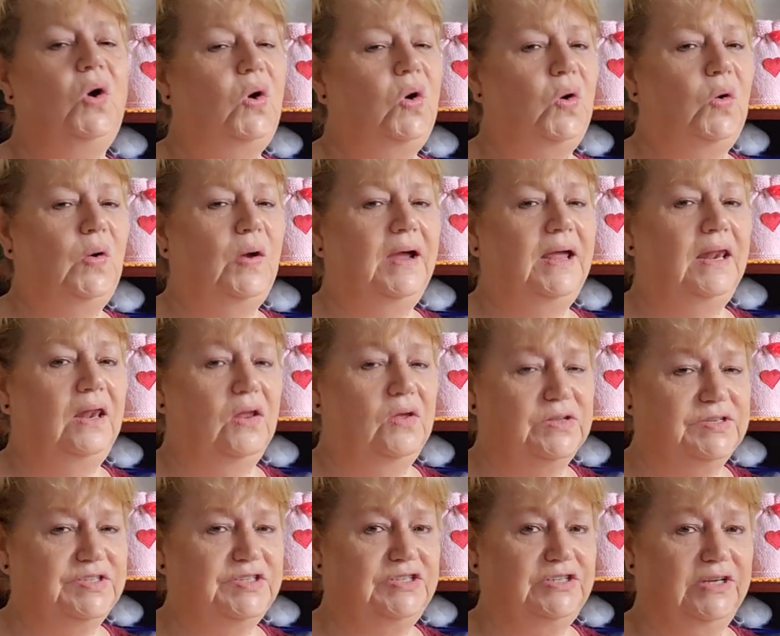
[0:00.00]
or I
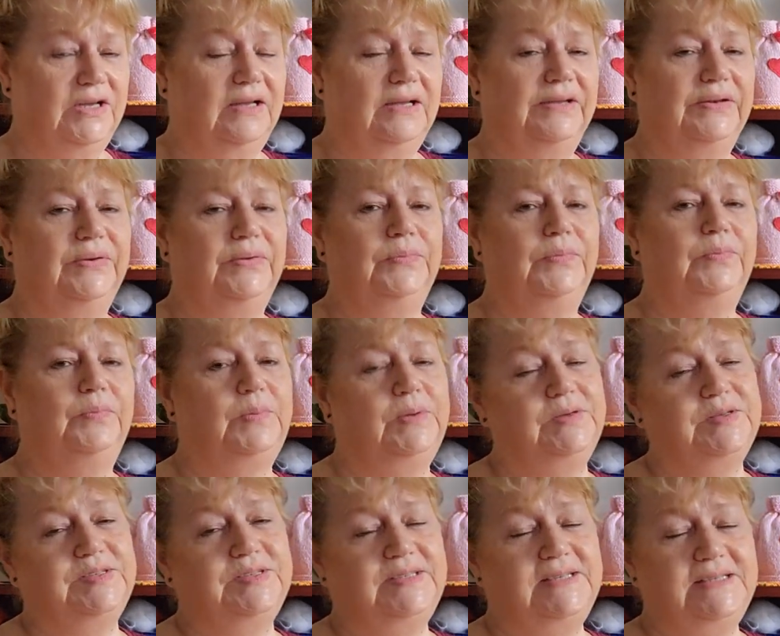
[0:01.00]
lost yarn,
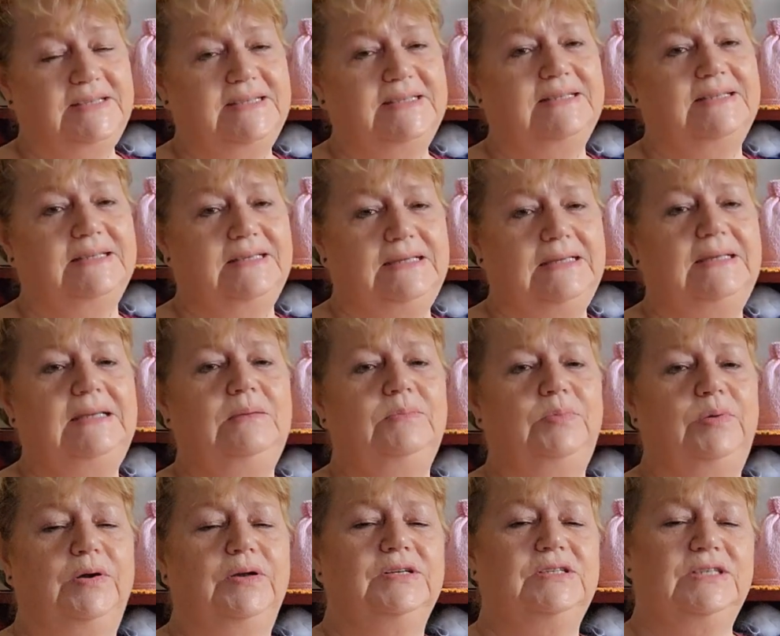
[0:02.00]
because this is a knitting
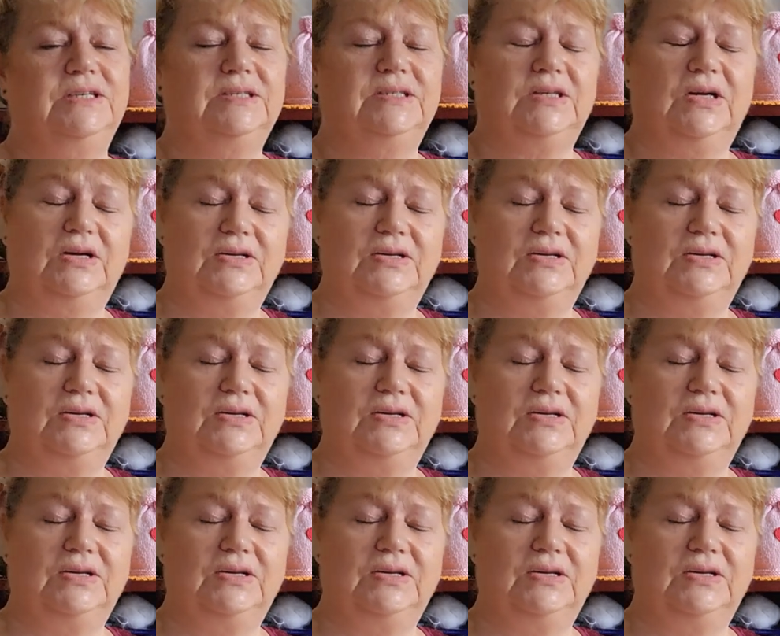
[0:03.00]
project